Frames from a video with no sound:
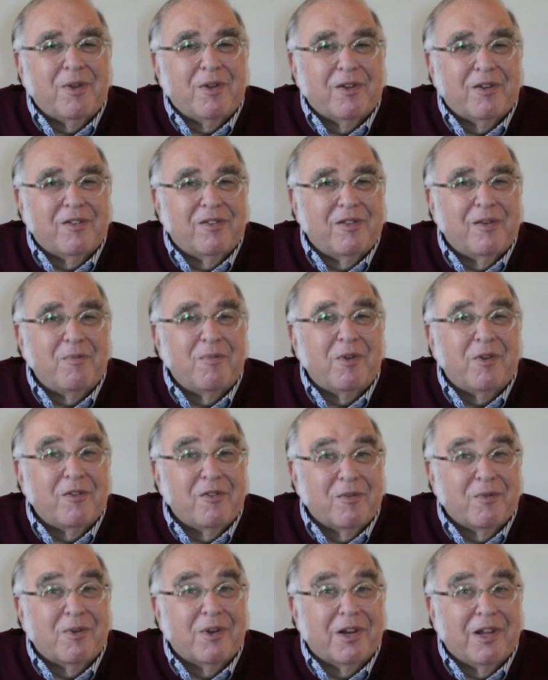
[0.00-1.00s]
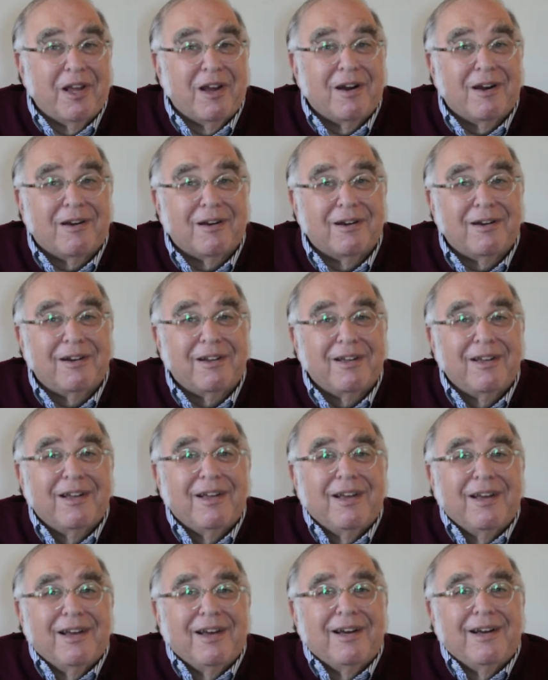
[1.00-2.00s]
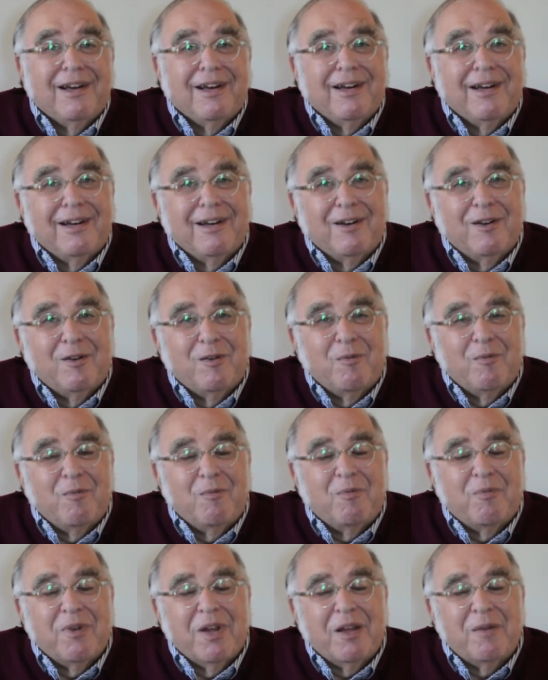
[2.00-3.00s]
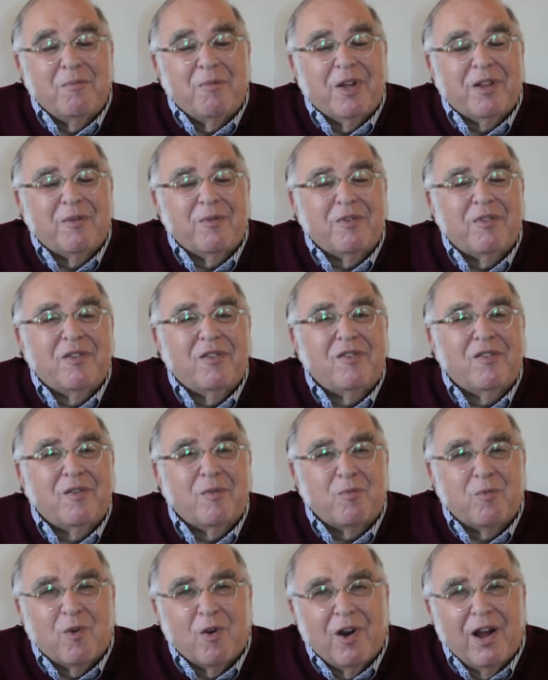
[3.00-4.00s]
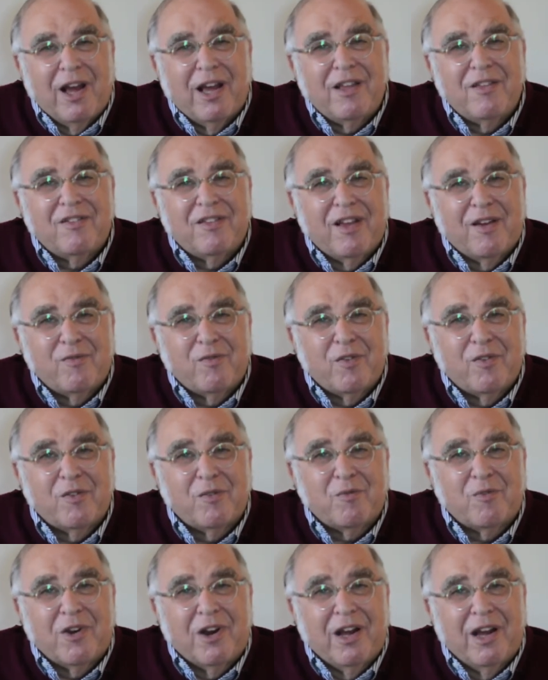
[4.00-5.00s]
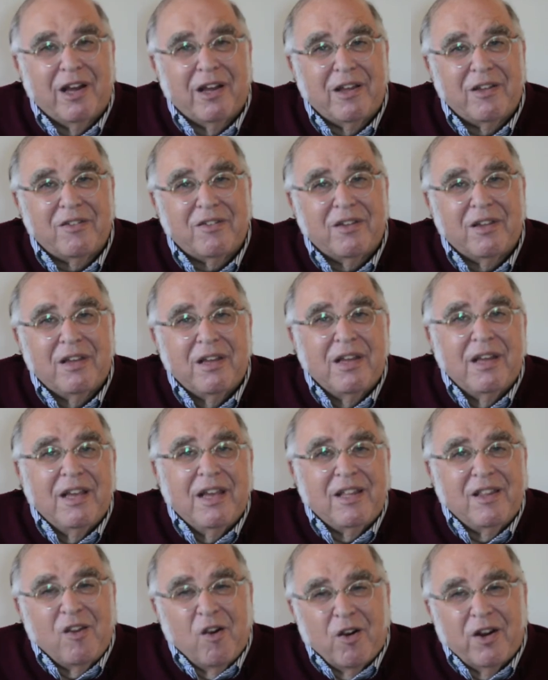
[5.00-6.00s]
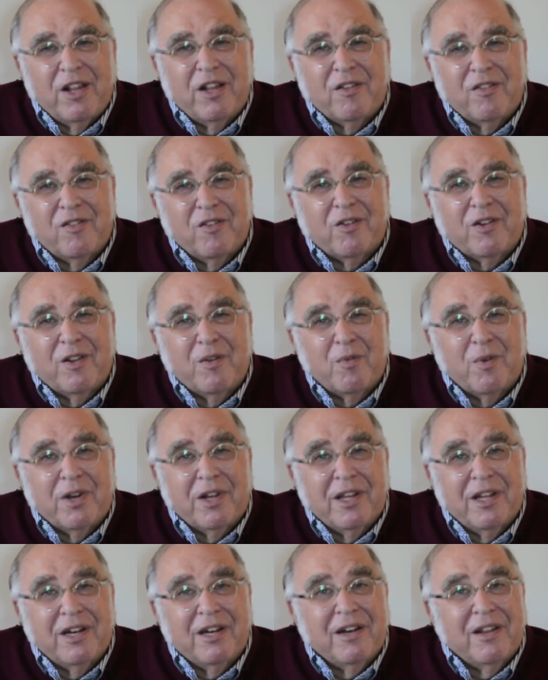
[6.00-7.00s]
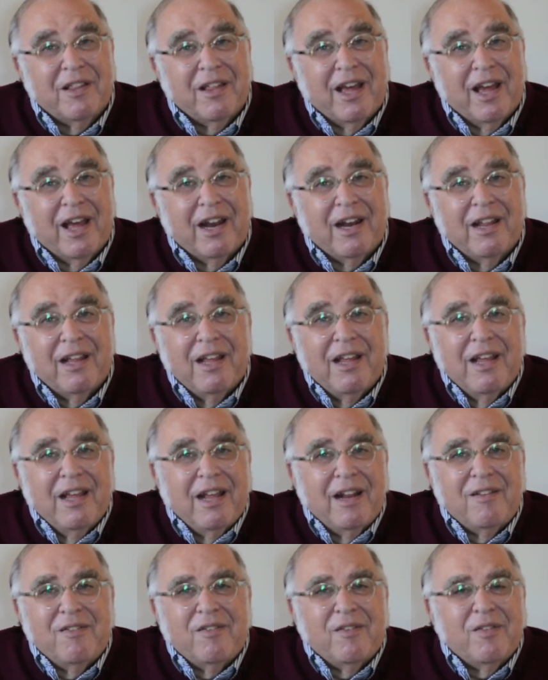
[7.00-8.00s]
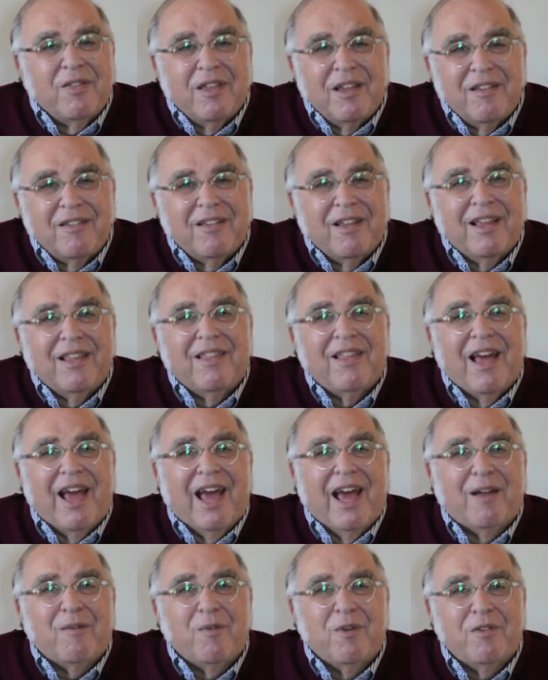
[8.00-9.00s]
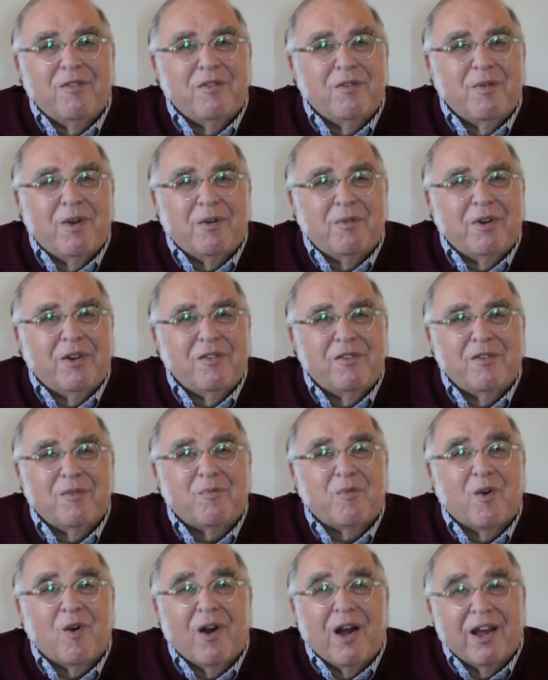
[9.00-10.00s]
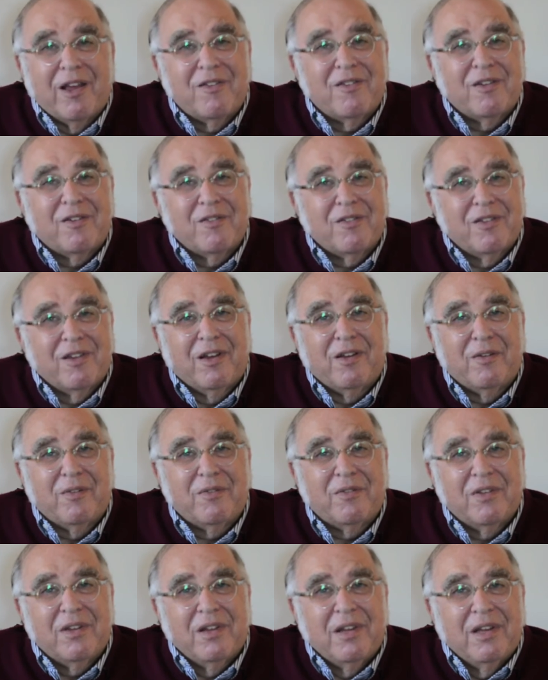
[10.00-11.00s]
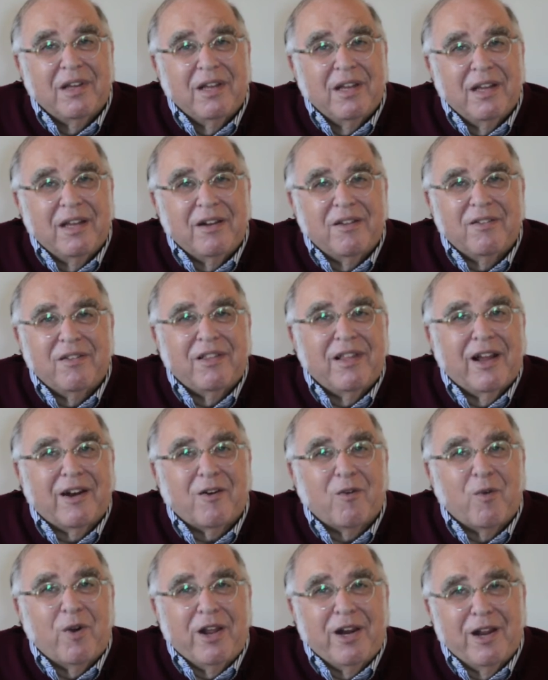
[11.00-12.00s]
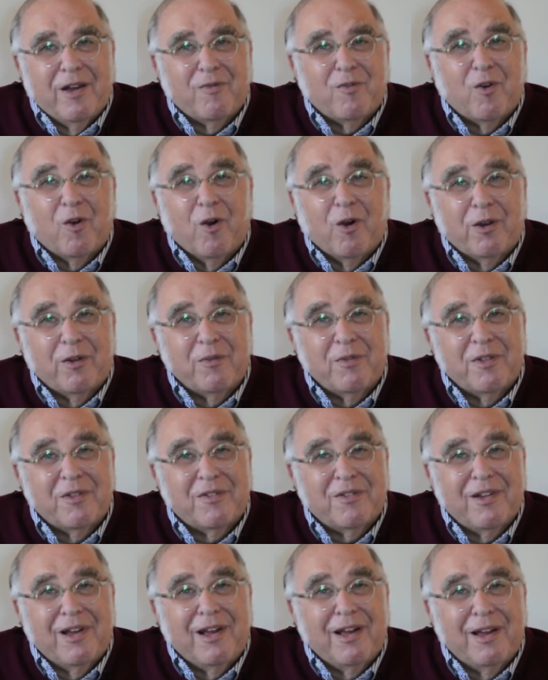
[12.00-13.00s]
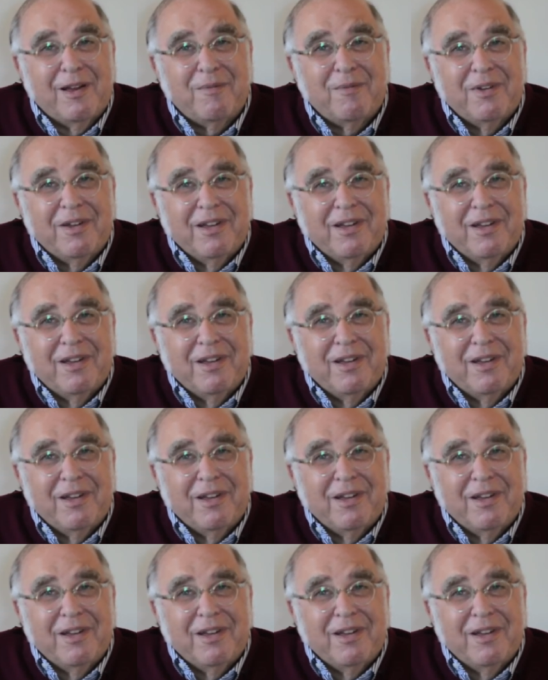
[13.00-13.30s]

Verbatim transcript: look simple is really hard. but, but there was just surprise after surprise and the audience certainly related to that. And so things like that, once in a while we just surprise ourselves. And isn't that great after all of this time